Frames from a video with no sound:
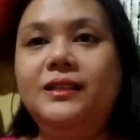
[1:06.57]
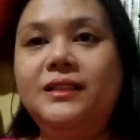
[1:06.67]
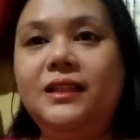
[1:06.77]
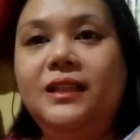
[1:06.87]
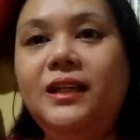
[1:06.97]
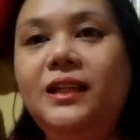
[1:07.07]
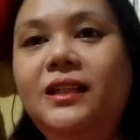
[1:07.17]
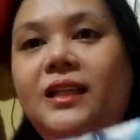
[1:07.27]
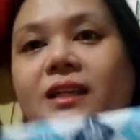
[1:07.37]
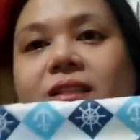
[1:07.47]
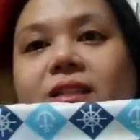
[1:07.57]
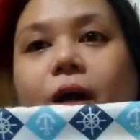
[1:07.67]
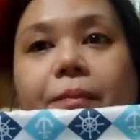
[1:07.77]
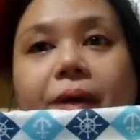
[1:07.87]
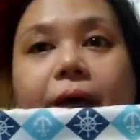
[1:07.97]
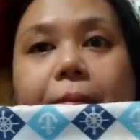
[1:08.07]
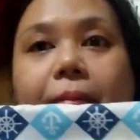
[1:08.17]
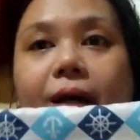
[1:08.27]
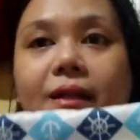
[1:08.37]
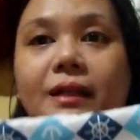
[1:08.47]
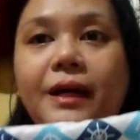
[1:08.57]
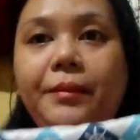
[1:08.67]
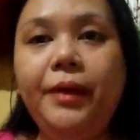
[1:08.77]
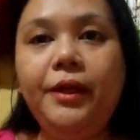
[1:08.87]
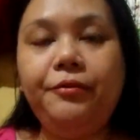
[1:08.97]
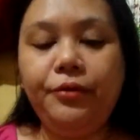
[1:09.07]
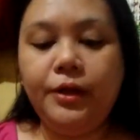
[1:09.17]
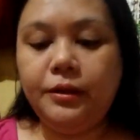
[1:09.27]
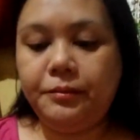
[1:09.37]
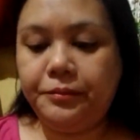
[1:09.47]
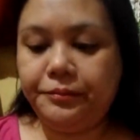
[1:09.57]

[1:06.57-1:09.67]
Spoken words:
sitting in this cupcake bag that I made for it.